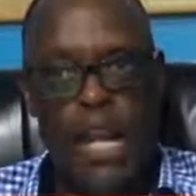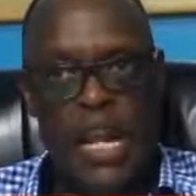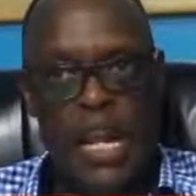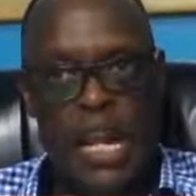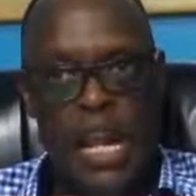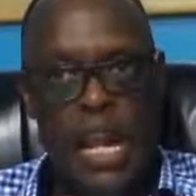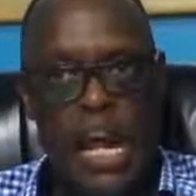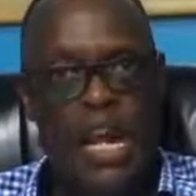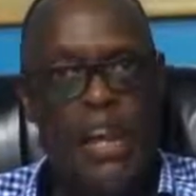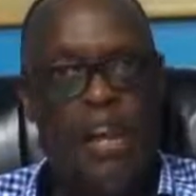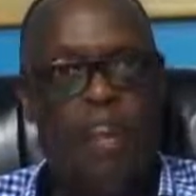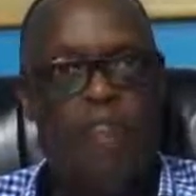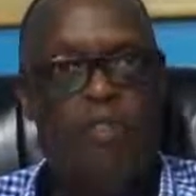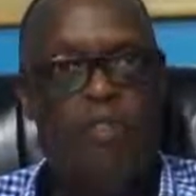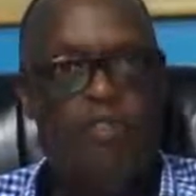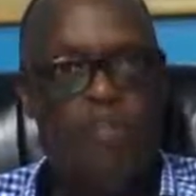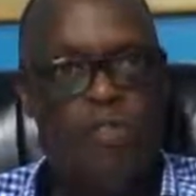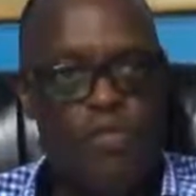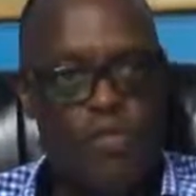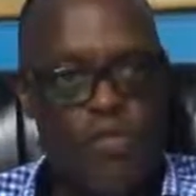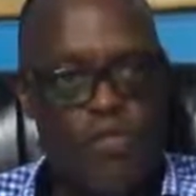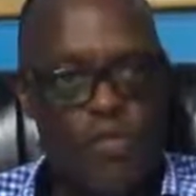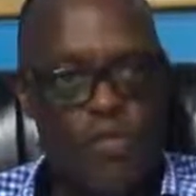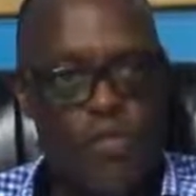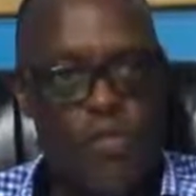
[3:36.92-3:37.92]
lack
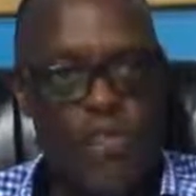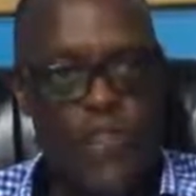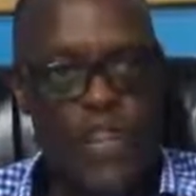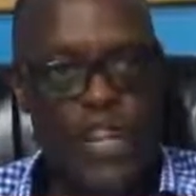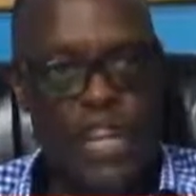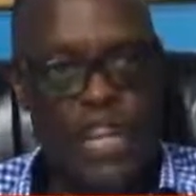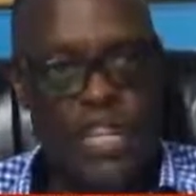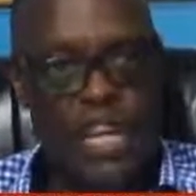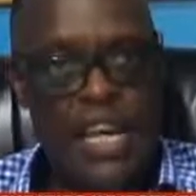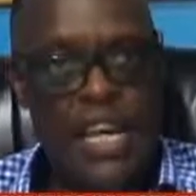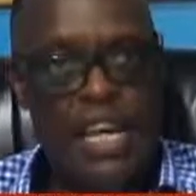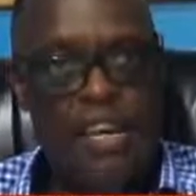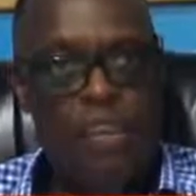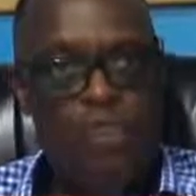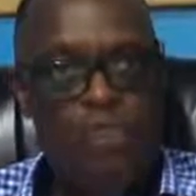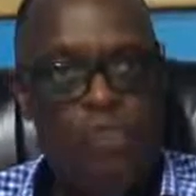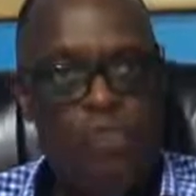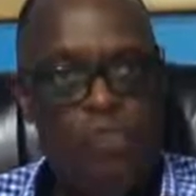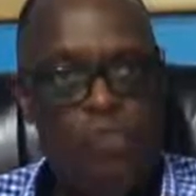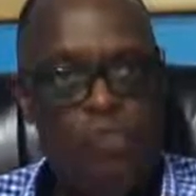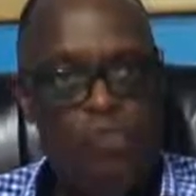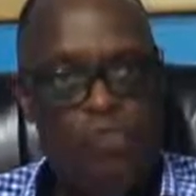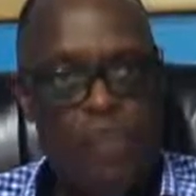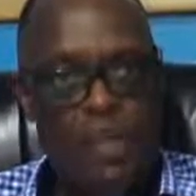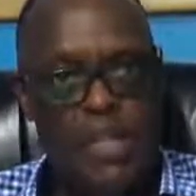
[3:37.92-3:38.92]
of
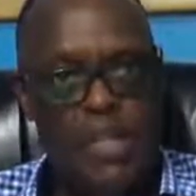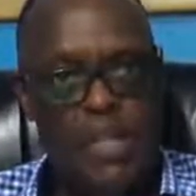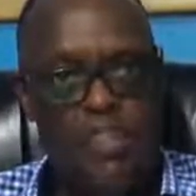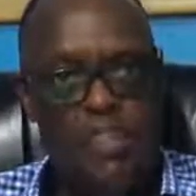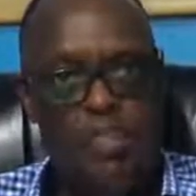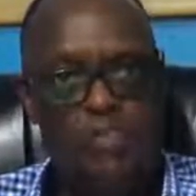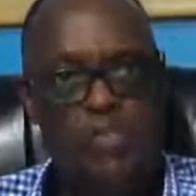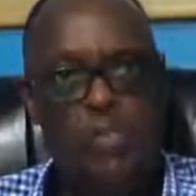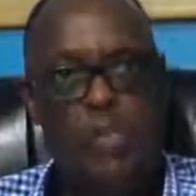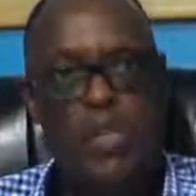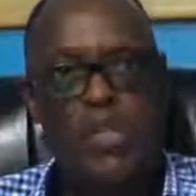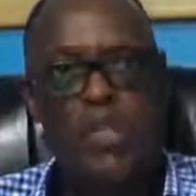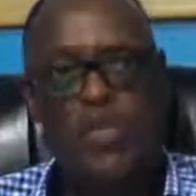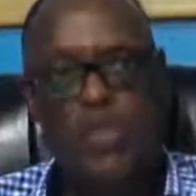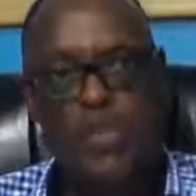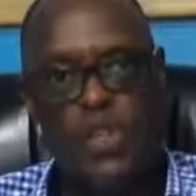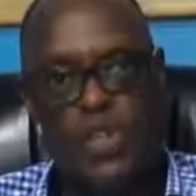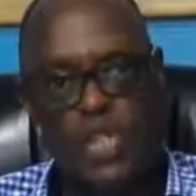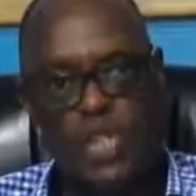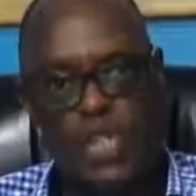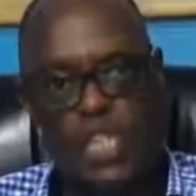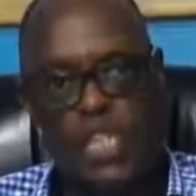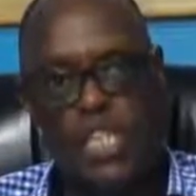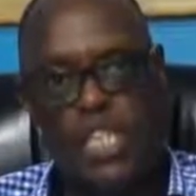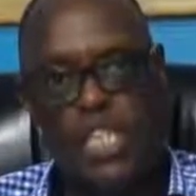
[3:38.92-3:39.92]
retail
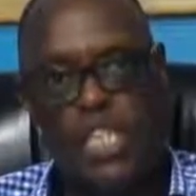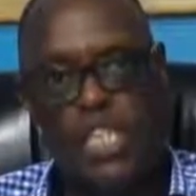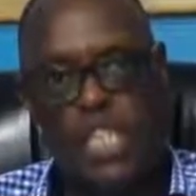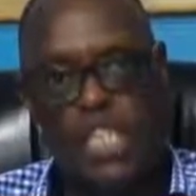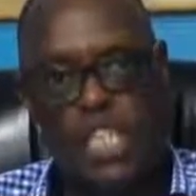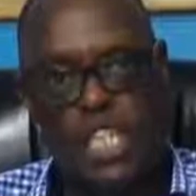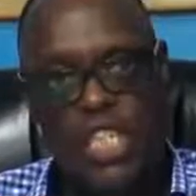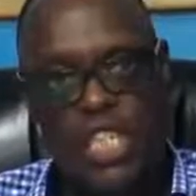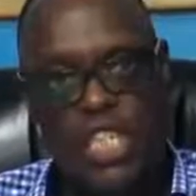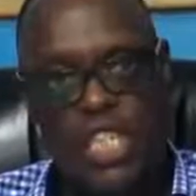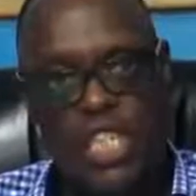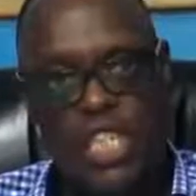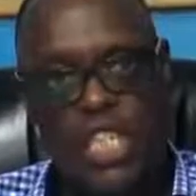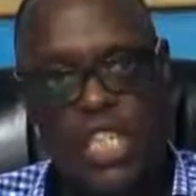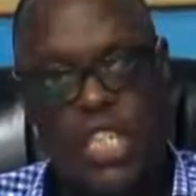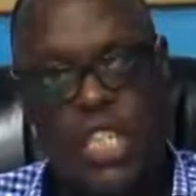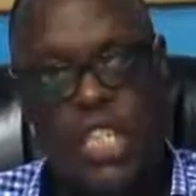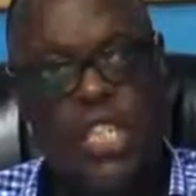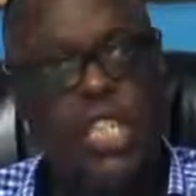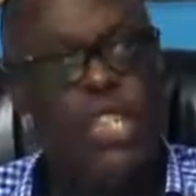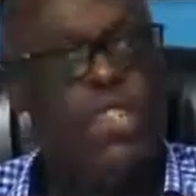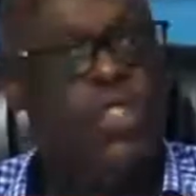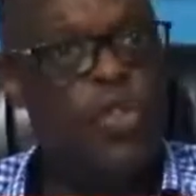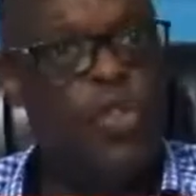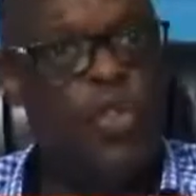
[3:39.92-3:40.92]
participation in
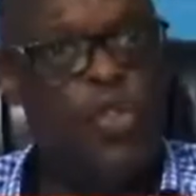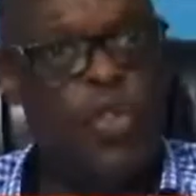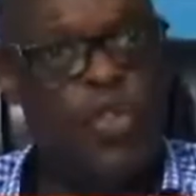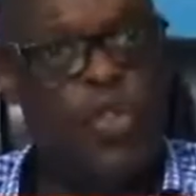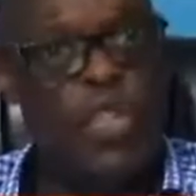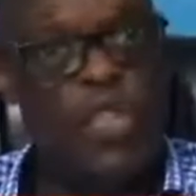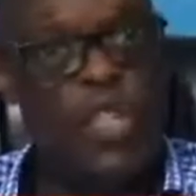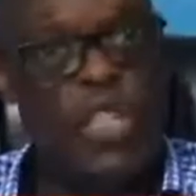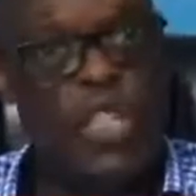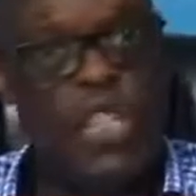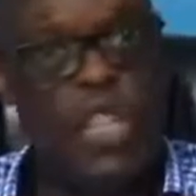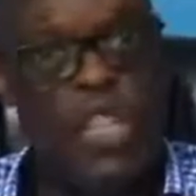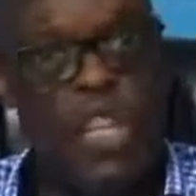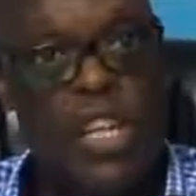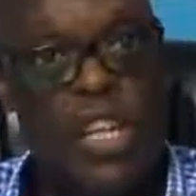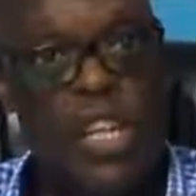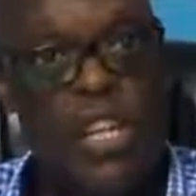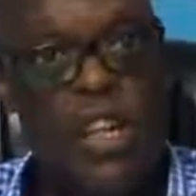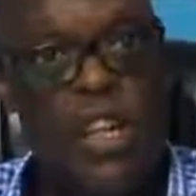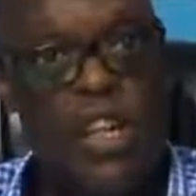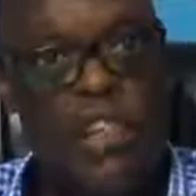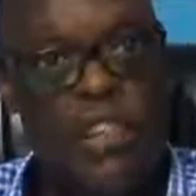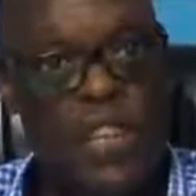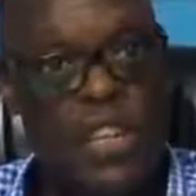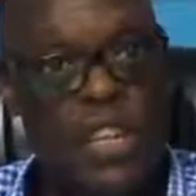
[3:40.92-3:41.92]
these auctions.
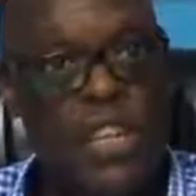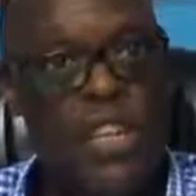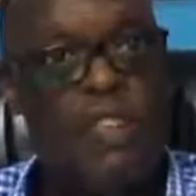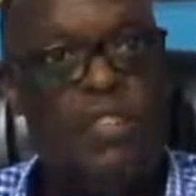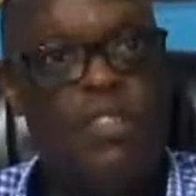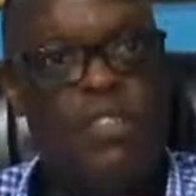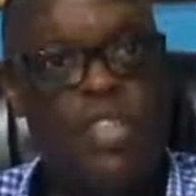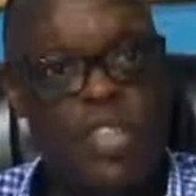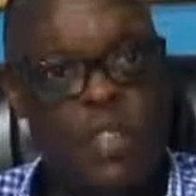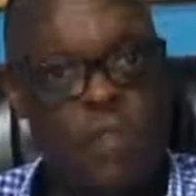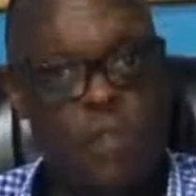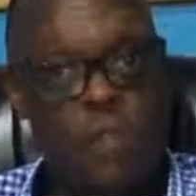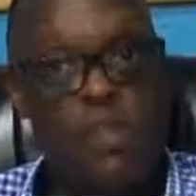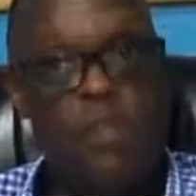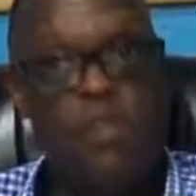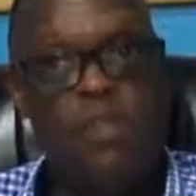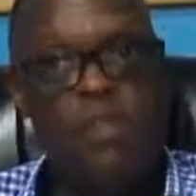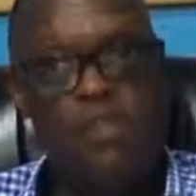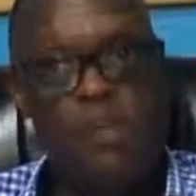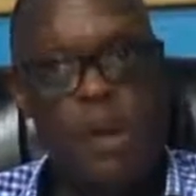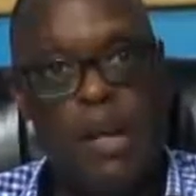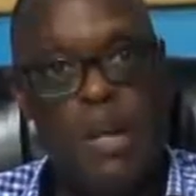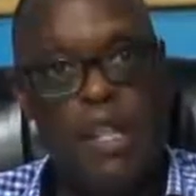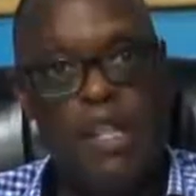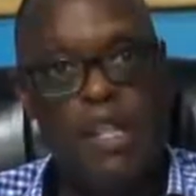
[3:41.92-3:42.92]
The retail
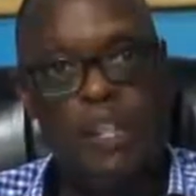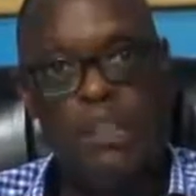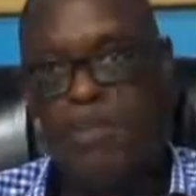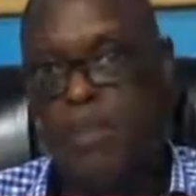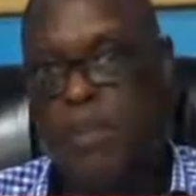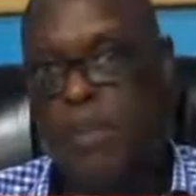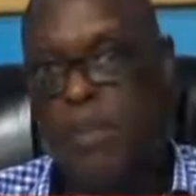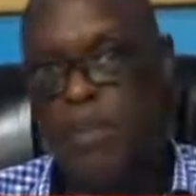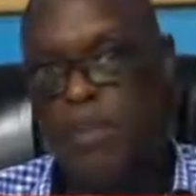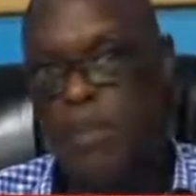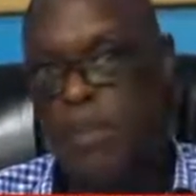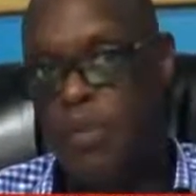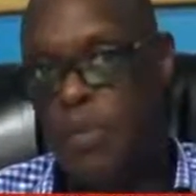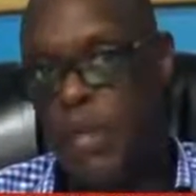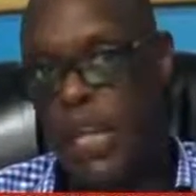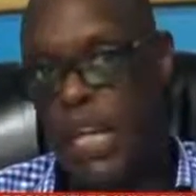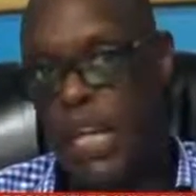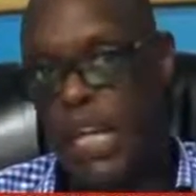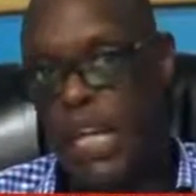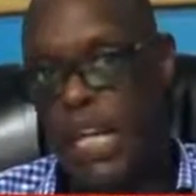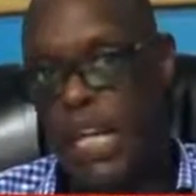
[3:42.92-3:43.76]
segment of the market is very, very